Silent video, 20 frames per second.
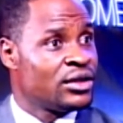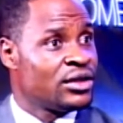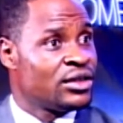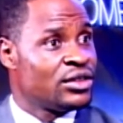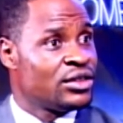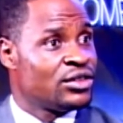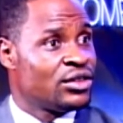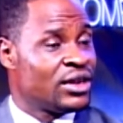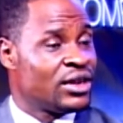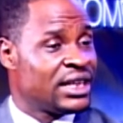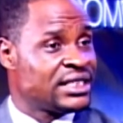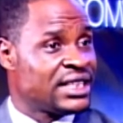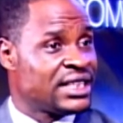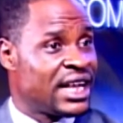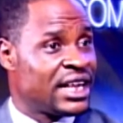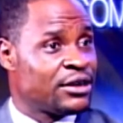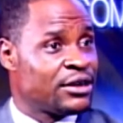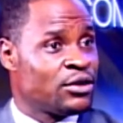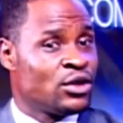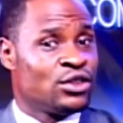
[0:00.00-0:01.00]
You
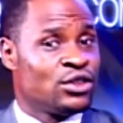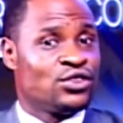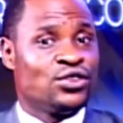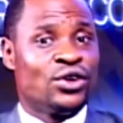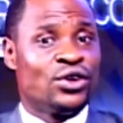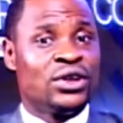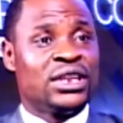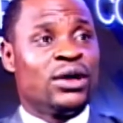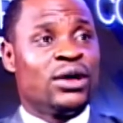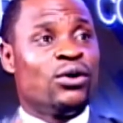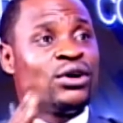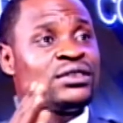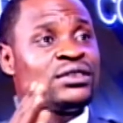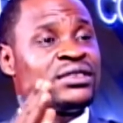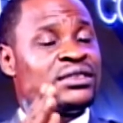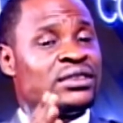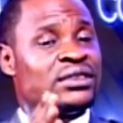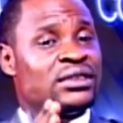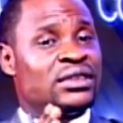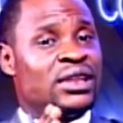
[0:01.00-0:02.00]
understand? So there
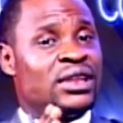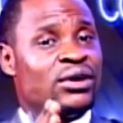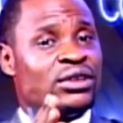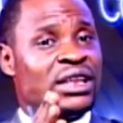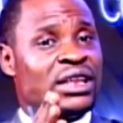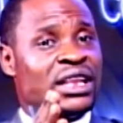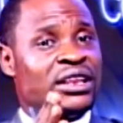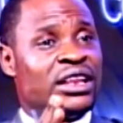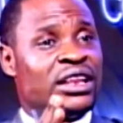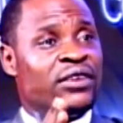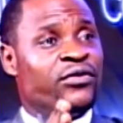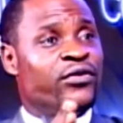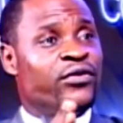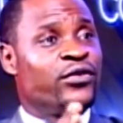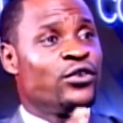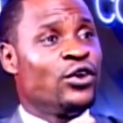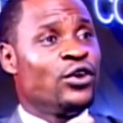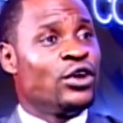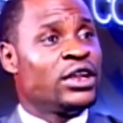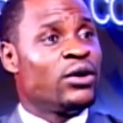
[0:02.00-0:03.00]
was the
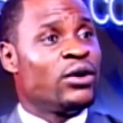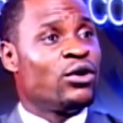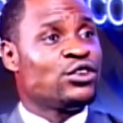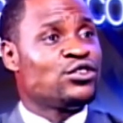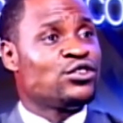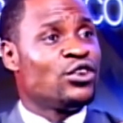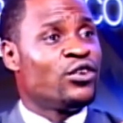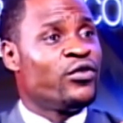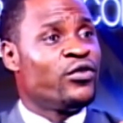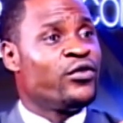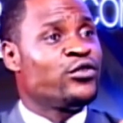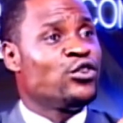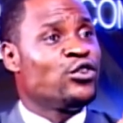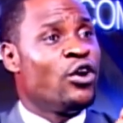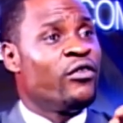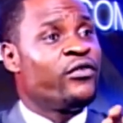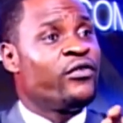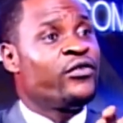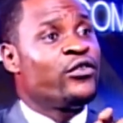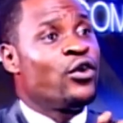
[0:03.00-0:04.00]
flow. There was no
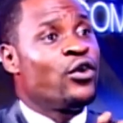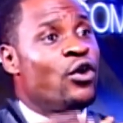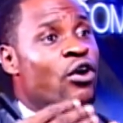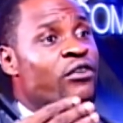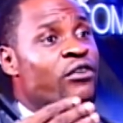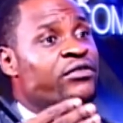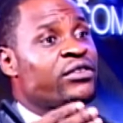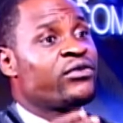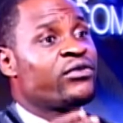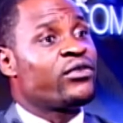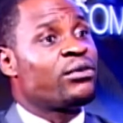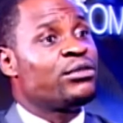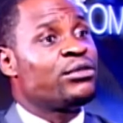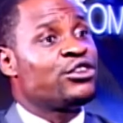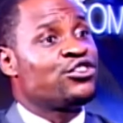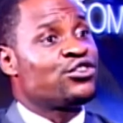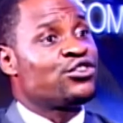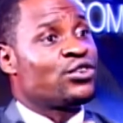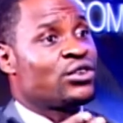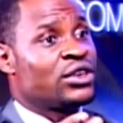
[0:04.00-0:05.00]
flow of
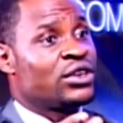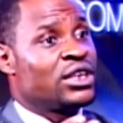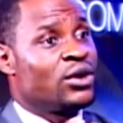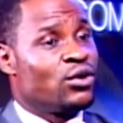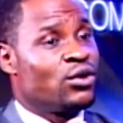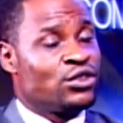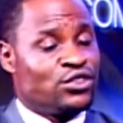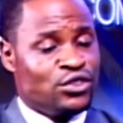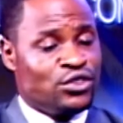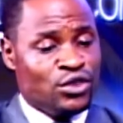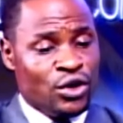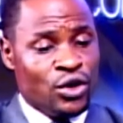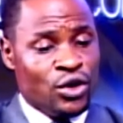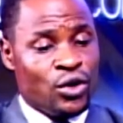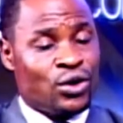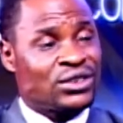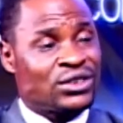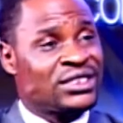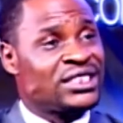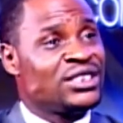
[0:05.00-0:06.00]
information. There was no
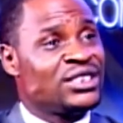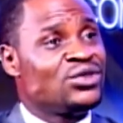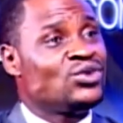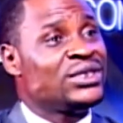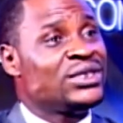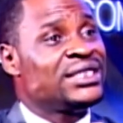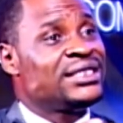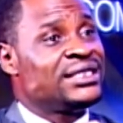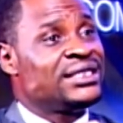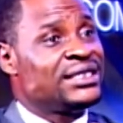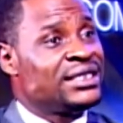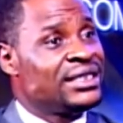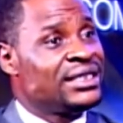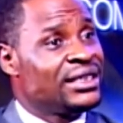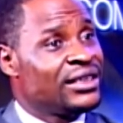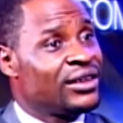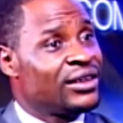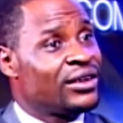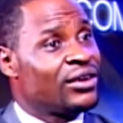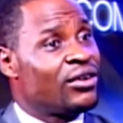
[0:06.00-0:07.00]
continuity
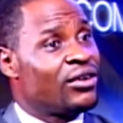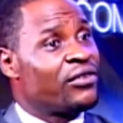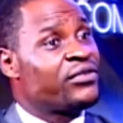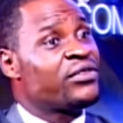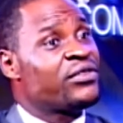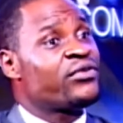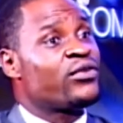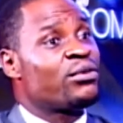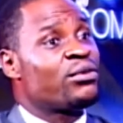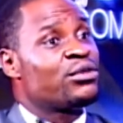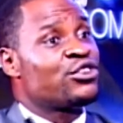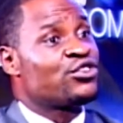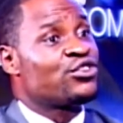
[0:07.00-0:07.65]
of information.